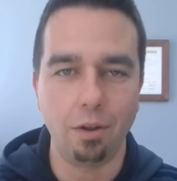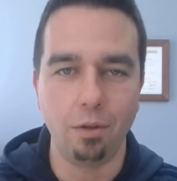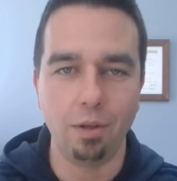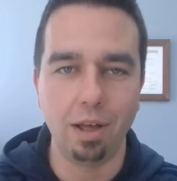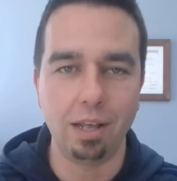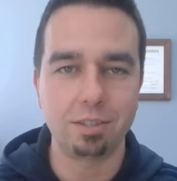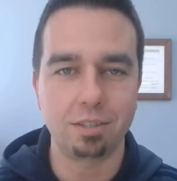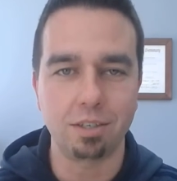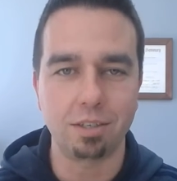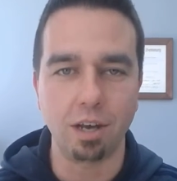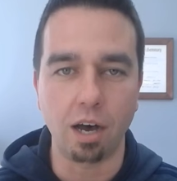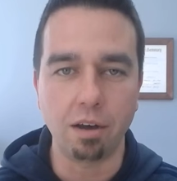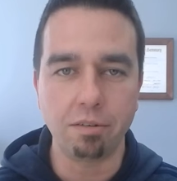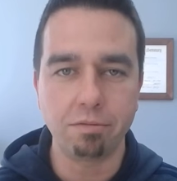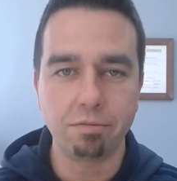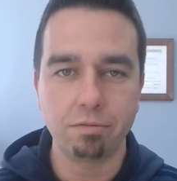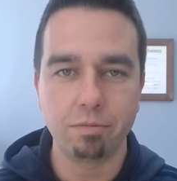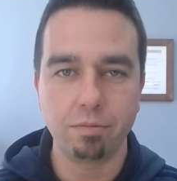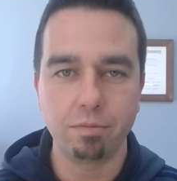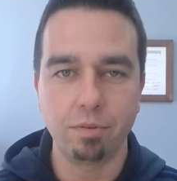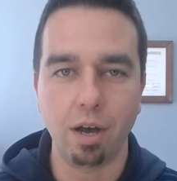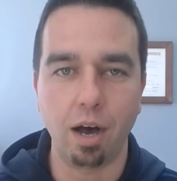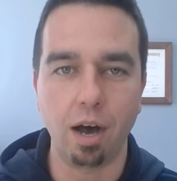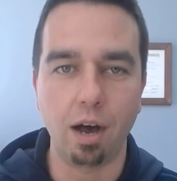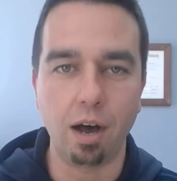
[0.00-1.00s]
I know that's tough
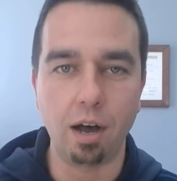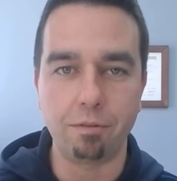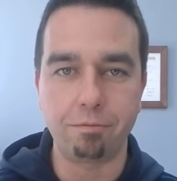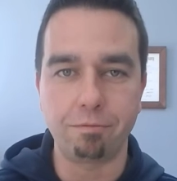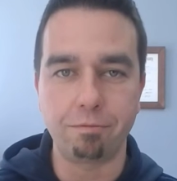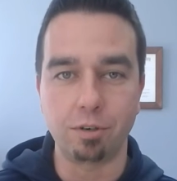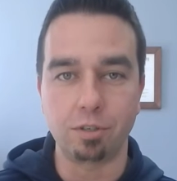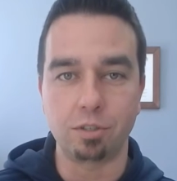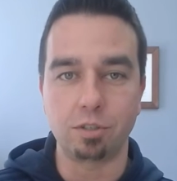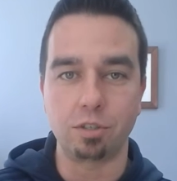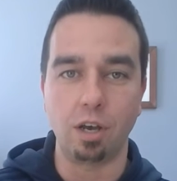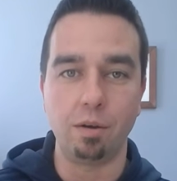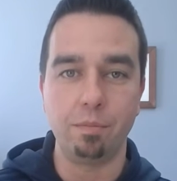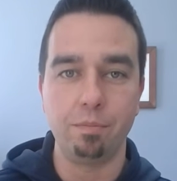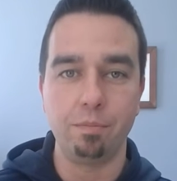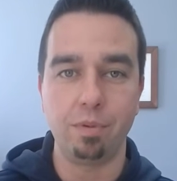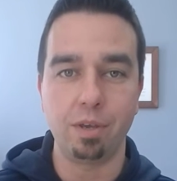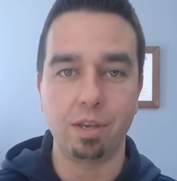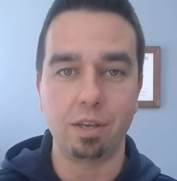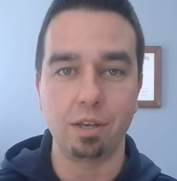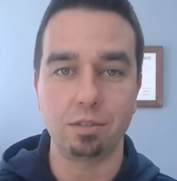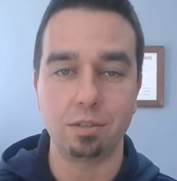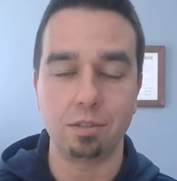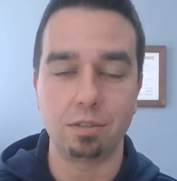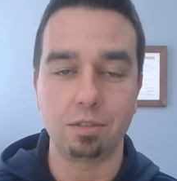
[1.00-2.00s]
for some
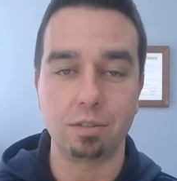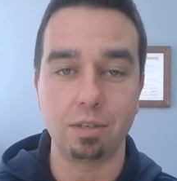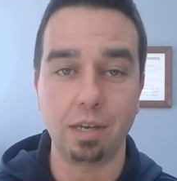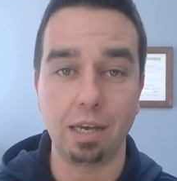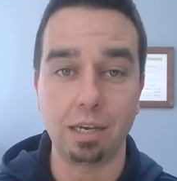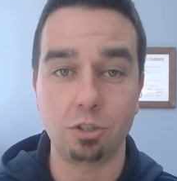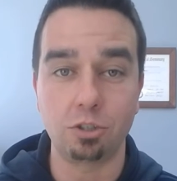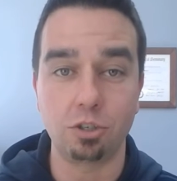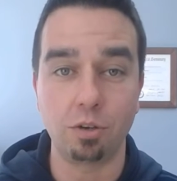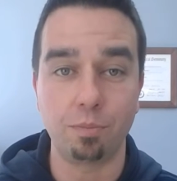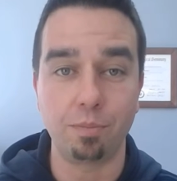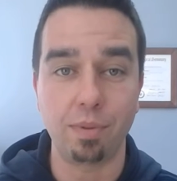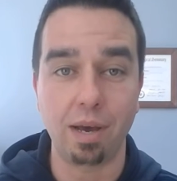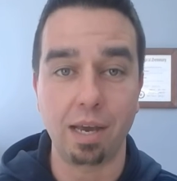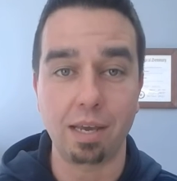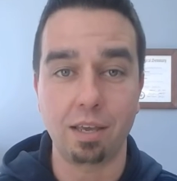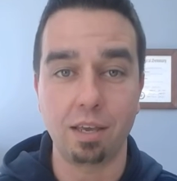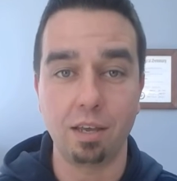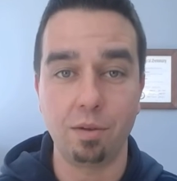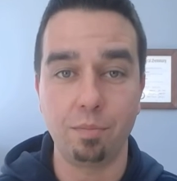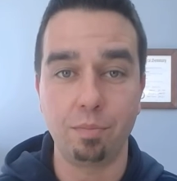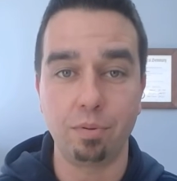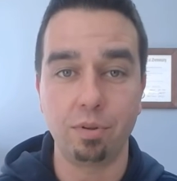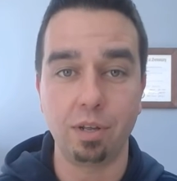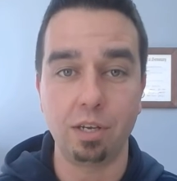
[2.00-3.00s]
because it's like, should my
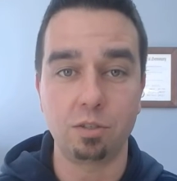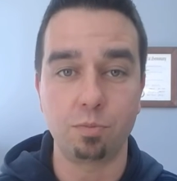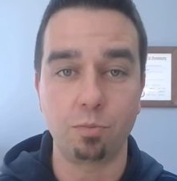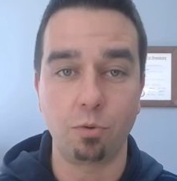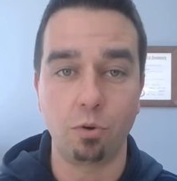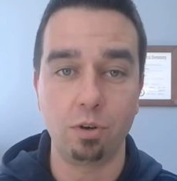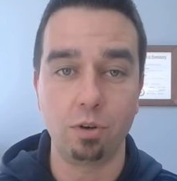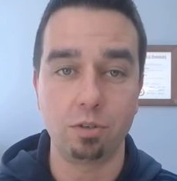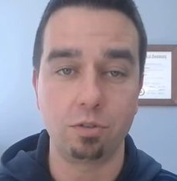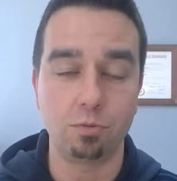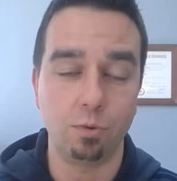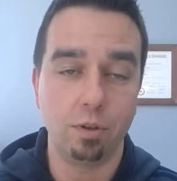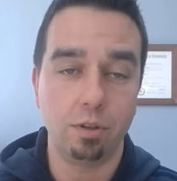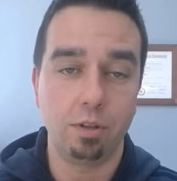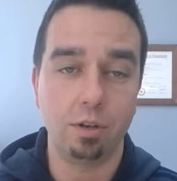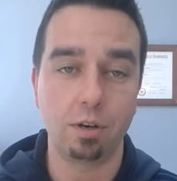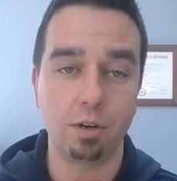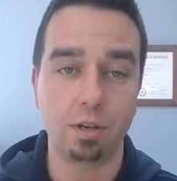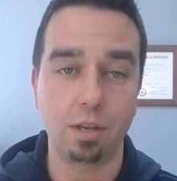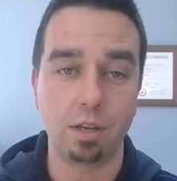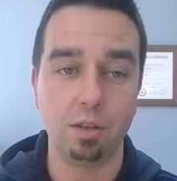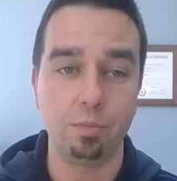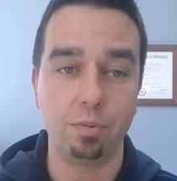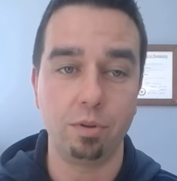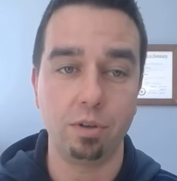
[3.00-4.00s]
kid play sports? Well, their
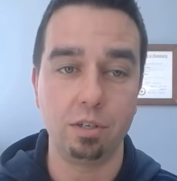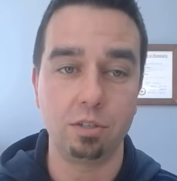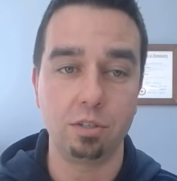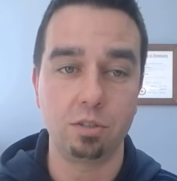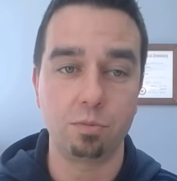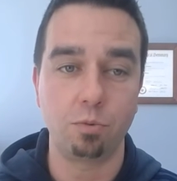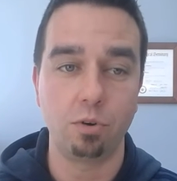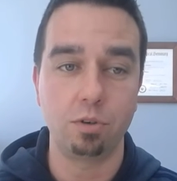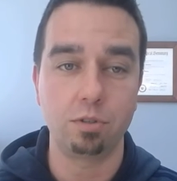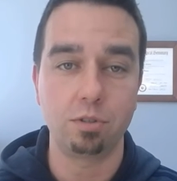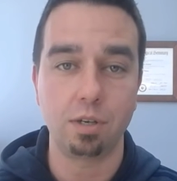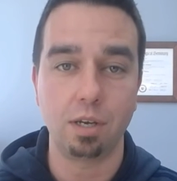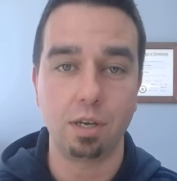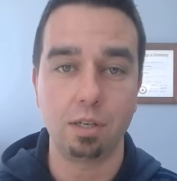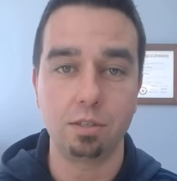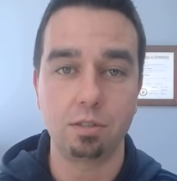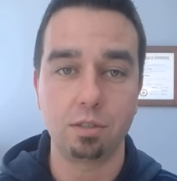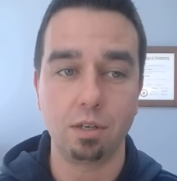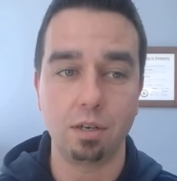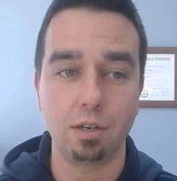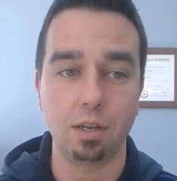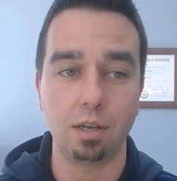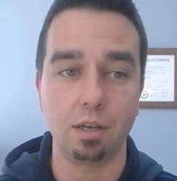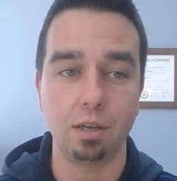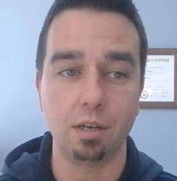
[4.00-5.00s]
kid plays sports on
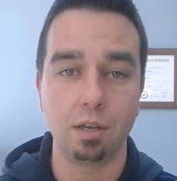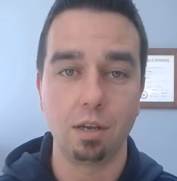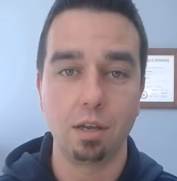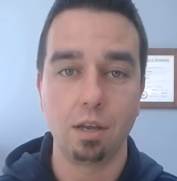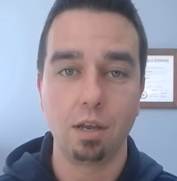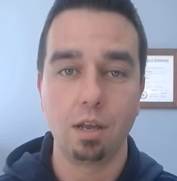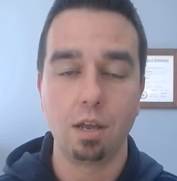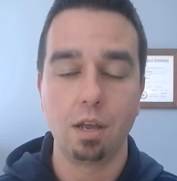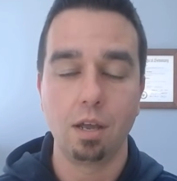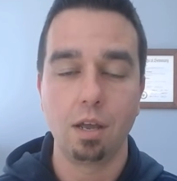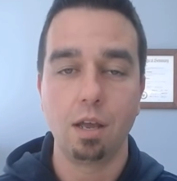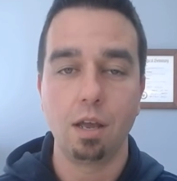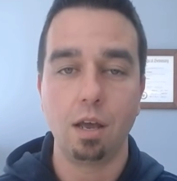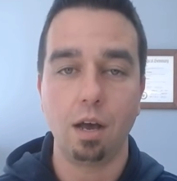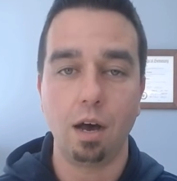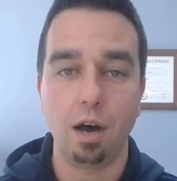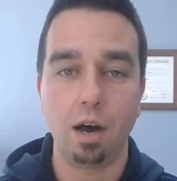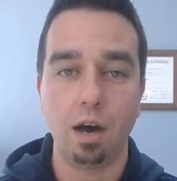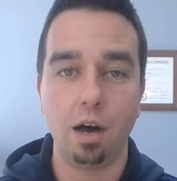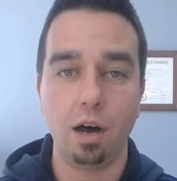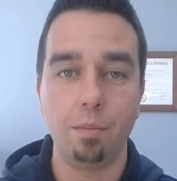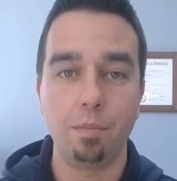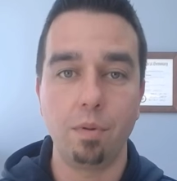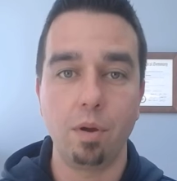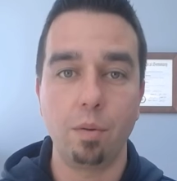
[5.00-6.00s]
Sunday.
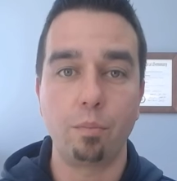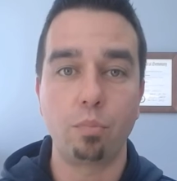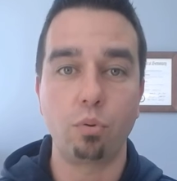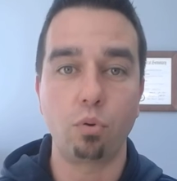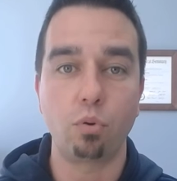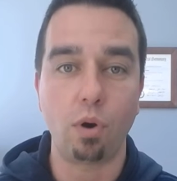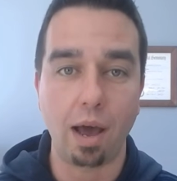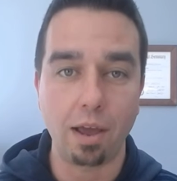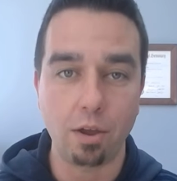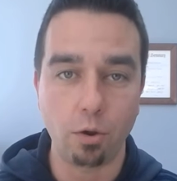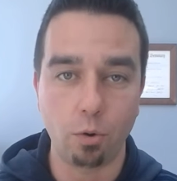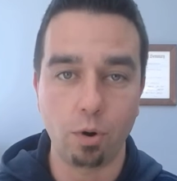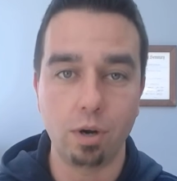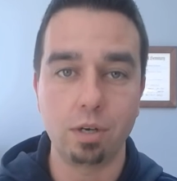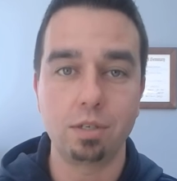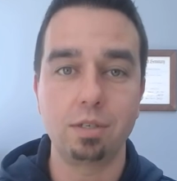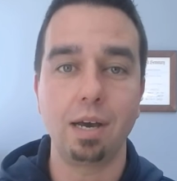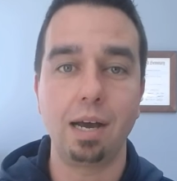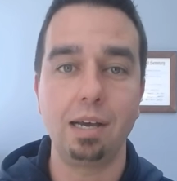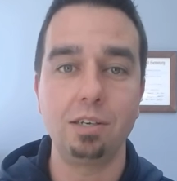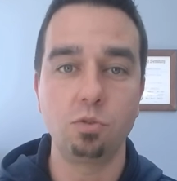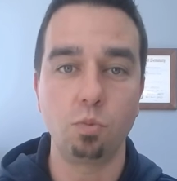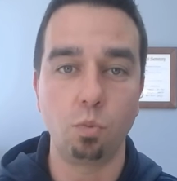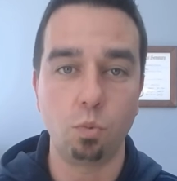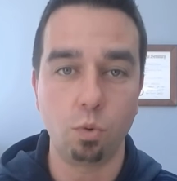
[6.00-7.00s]

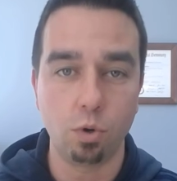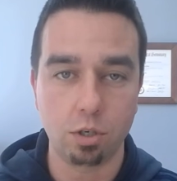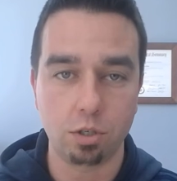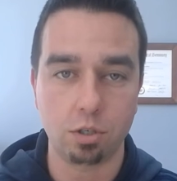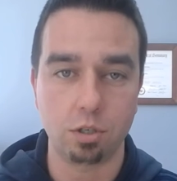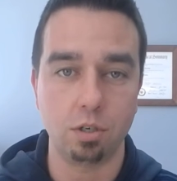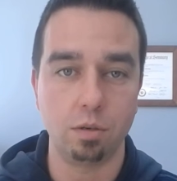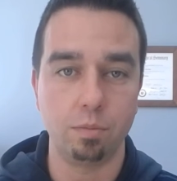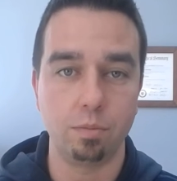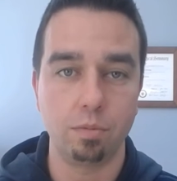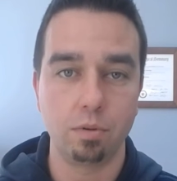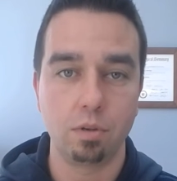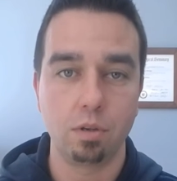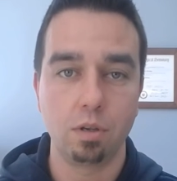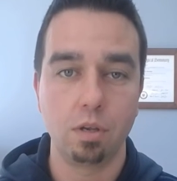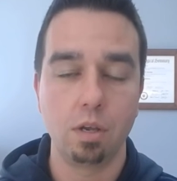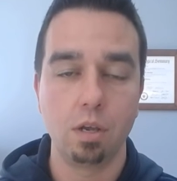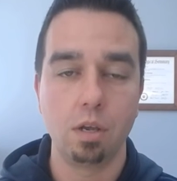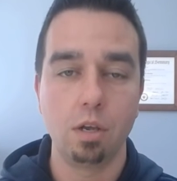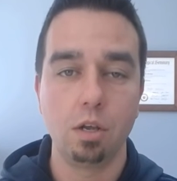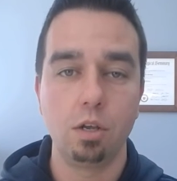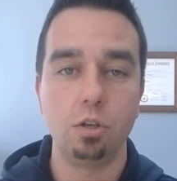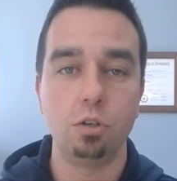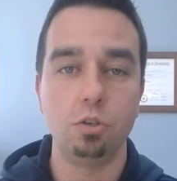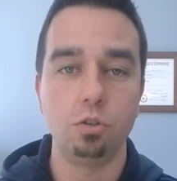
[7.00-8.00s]
Prioritize worship.
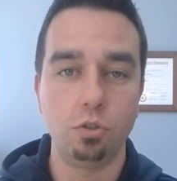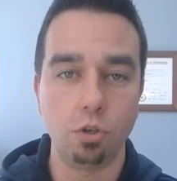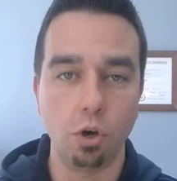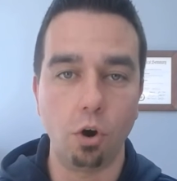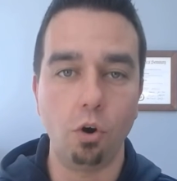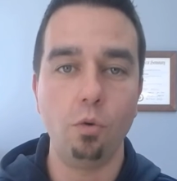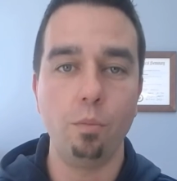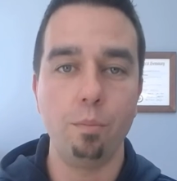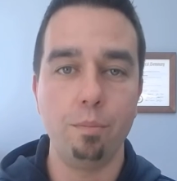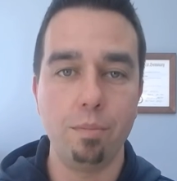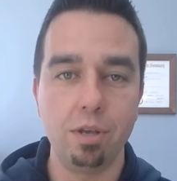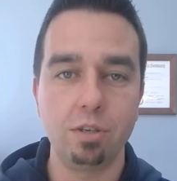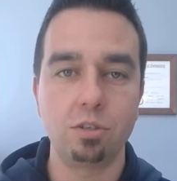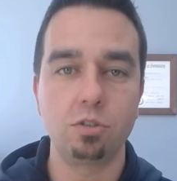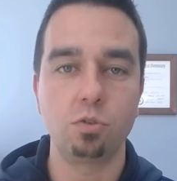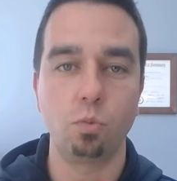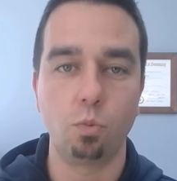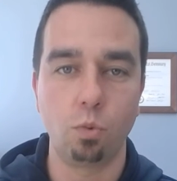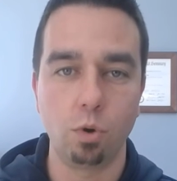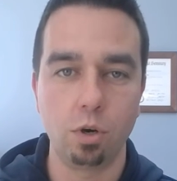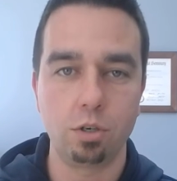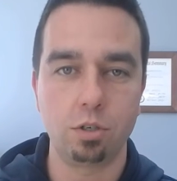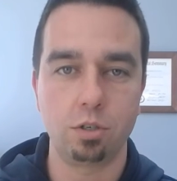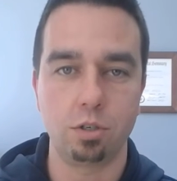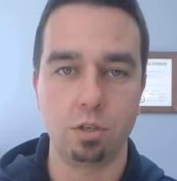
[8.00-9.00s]
Don't miss
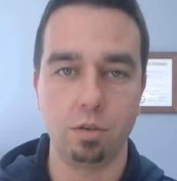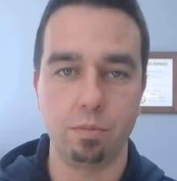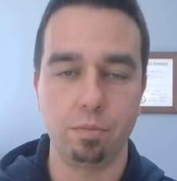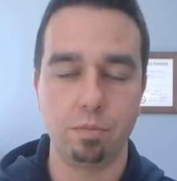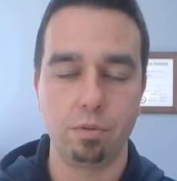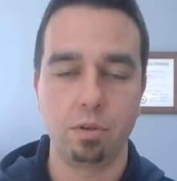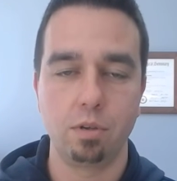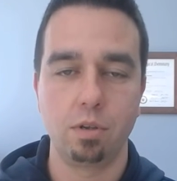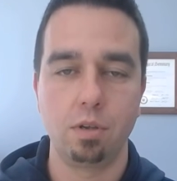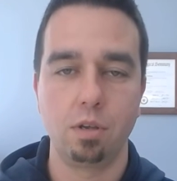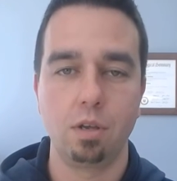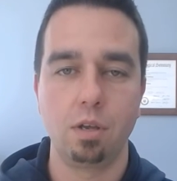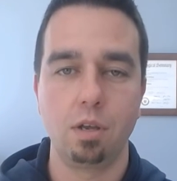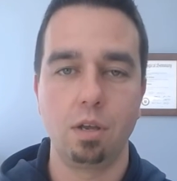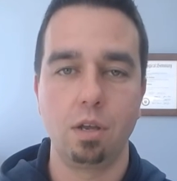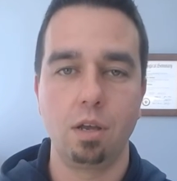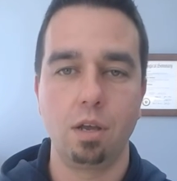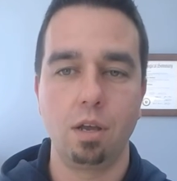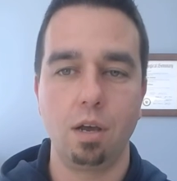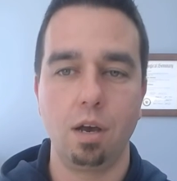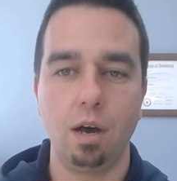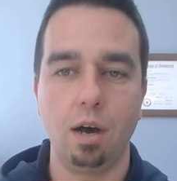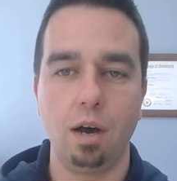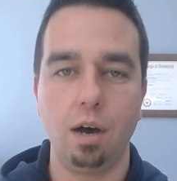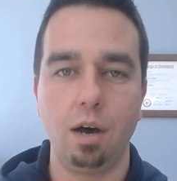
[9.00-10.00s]
worship.
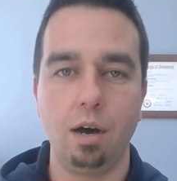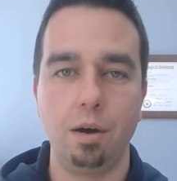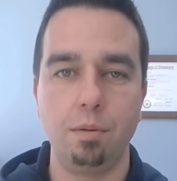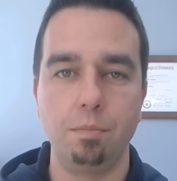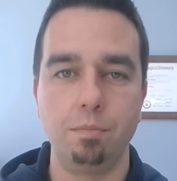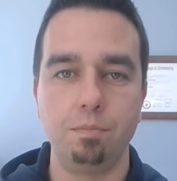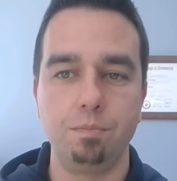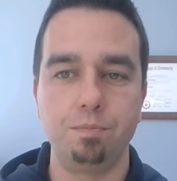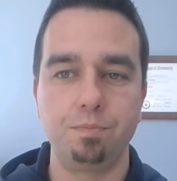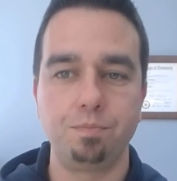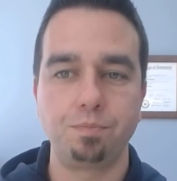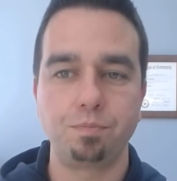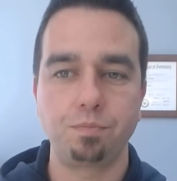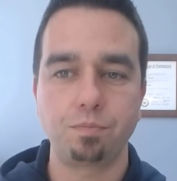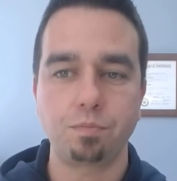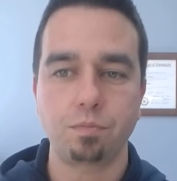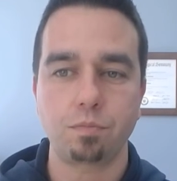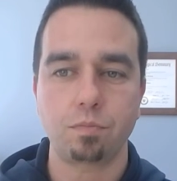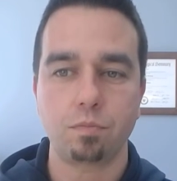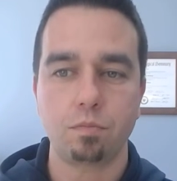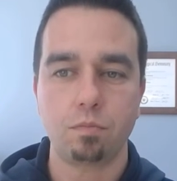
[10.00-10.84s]
And